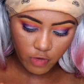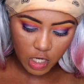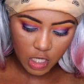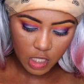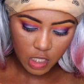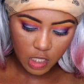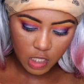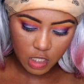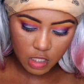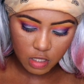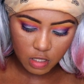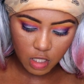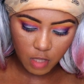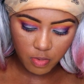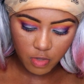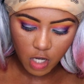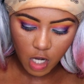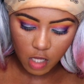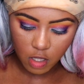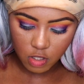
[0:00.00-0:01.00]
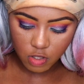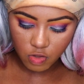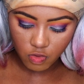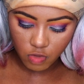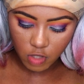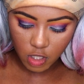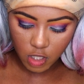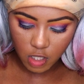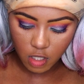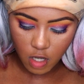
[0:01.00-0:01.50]
any of these lip colors
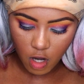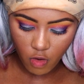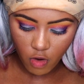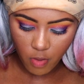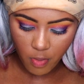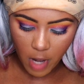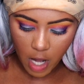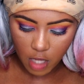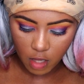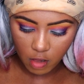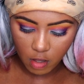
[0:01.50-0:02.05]
really go with my